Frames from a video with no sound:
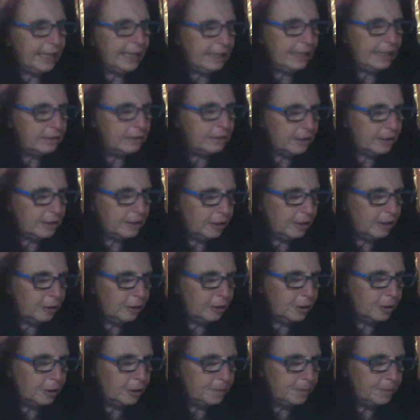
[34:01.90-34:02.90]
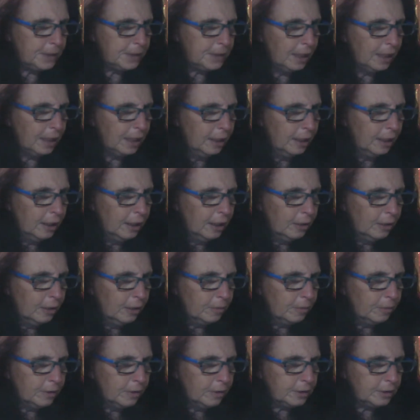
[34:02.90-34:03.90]
into herbs,
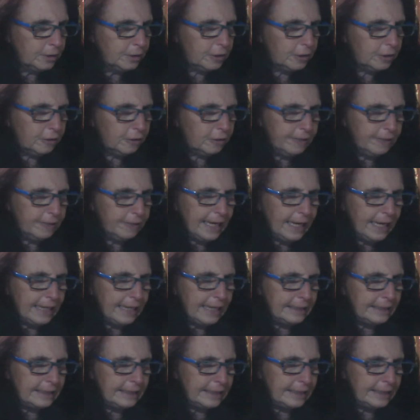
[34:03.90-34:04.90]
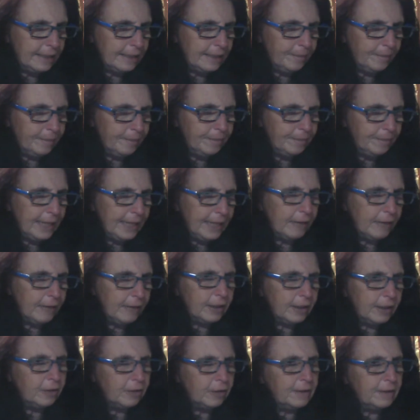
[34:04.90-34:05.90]
was coriander. Now,
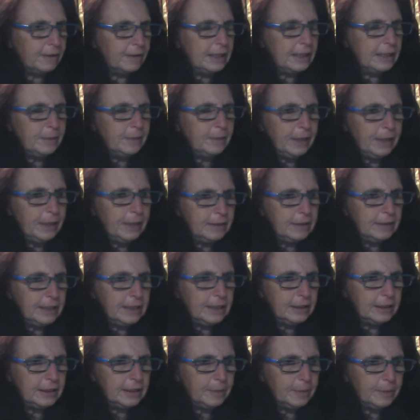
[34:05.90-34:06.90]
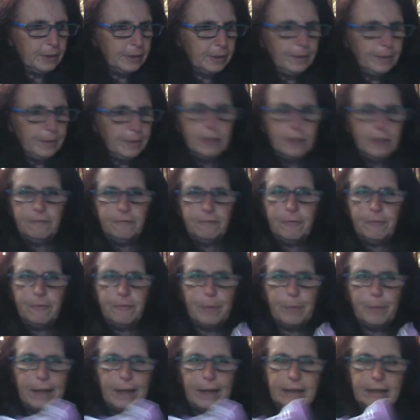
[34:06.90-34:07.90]
I got this because it's supposed to be good for
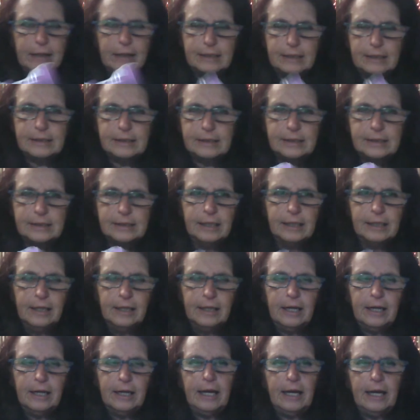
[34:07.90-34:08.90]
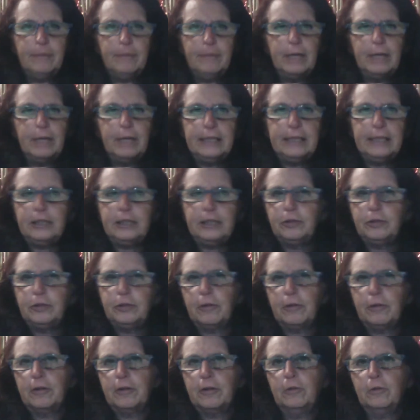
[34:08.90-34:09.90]
bugs. And my initial
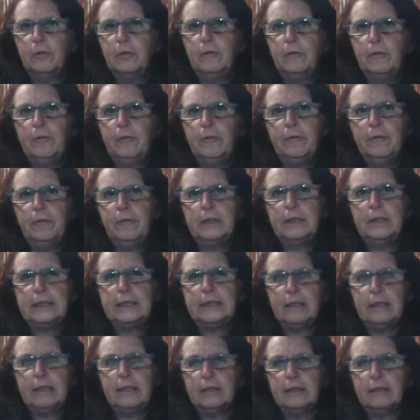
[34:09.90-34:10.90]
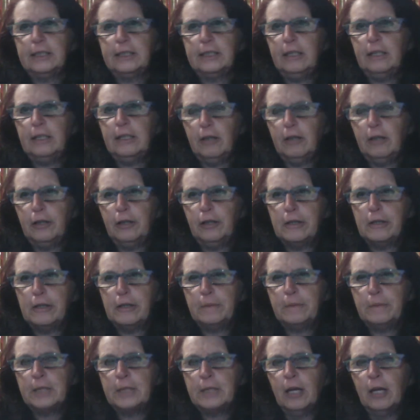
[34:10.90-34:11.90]
thought of starting
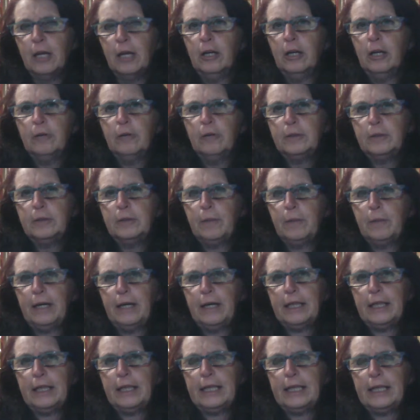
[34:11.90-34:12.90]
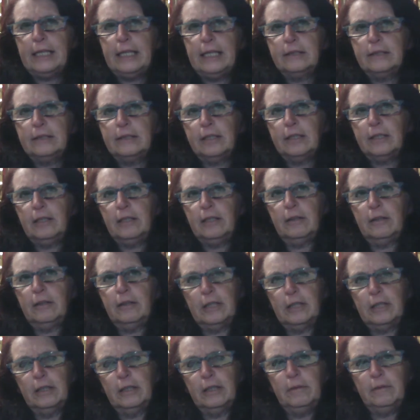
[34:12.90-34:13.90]
herbs was buy things that
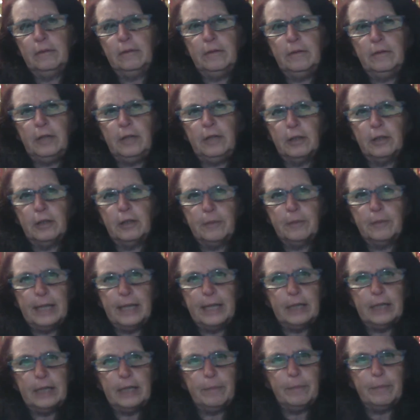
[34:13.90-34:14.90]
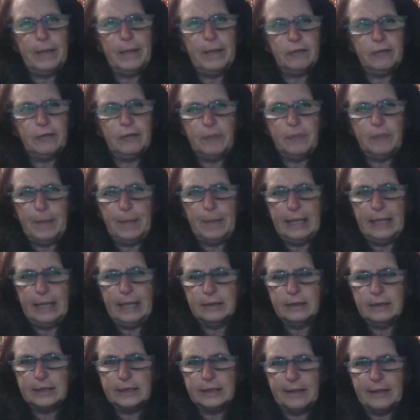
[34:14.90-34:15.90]
you can make bug
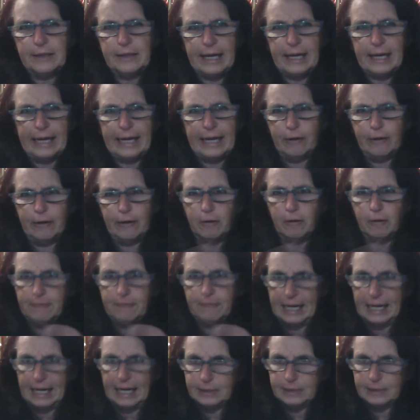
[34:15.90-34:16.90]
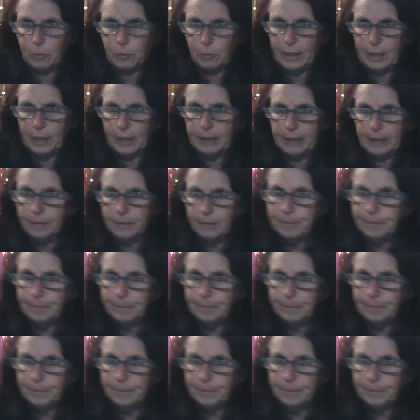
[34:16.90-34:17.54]
repellents and that out of as well.